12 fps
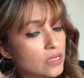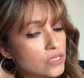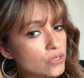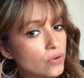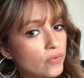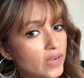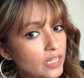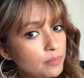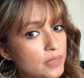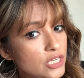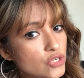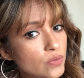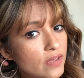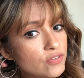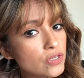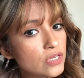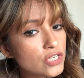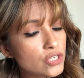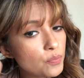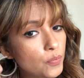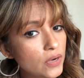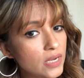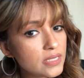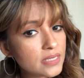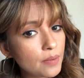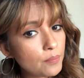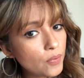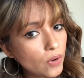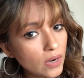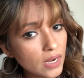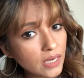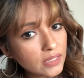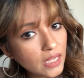To create beach waves, you need to put in some product,